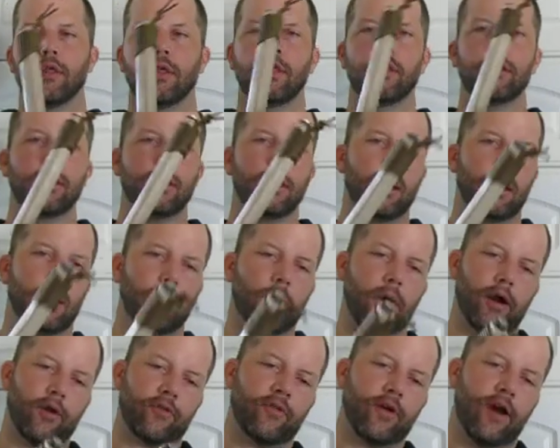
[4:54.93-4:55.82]
The
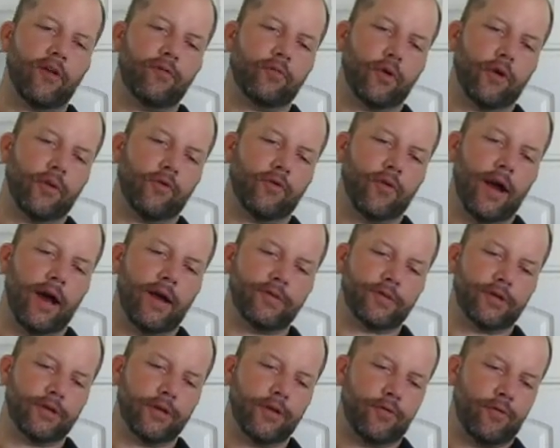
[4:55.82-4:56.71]
Mark 5.5s
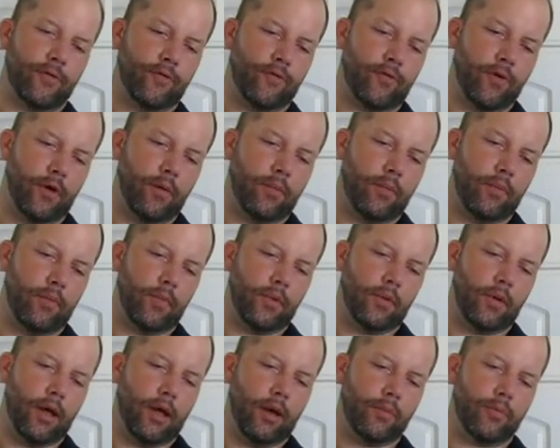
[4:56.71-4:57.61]
are different from
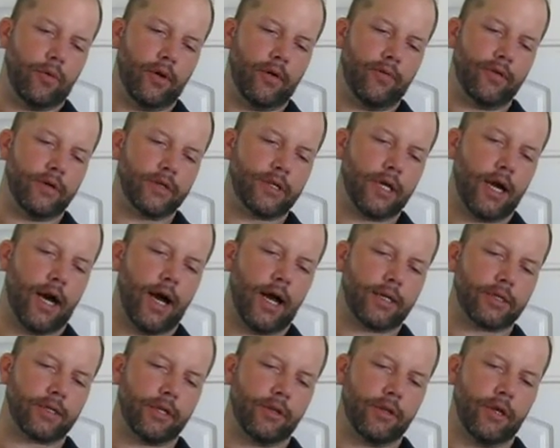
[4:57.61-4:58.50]
previous
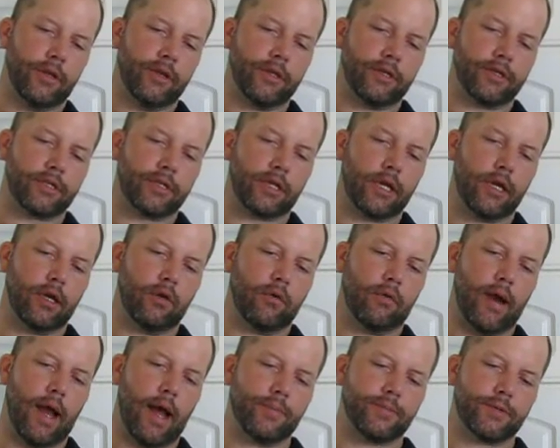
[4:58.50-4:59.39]
hawks in that the skin
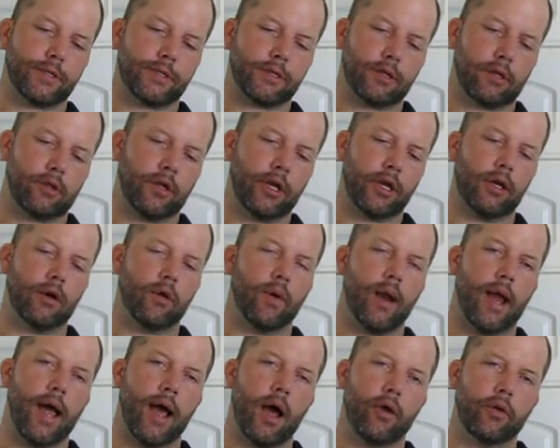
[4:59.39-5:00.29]
wraps clean
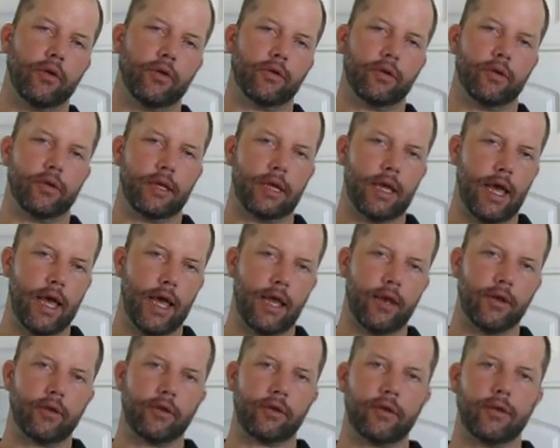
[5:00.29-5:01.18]
around the
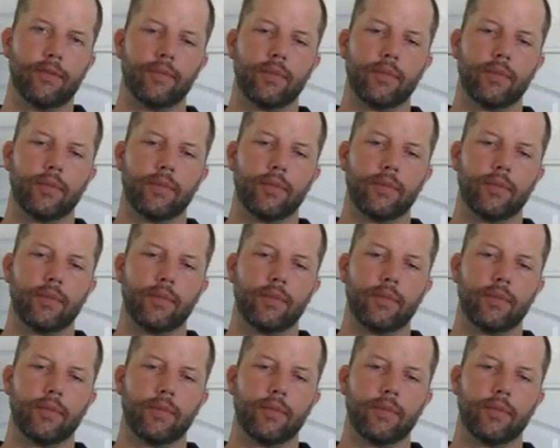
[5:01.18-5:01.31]
end.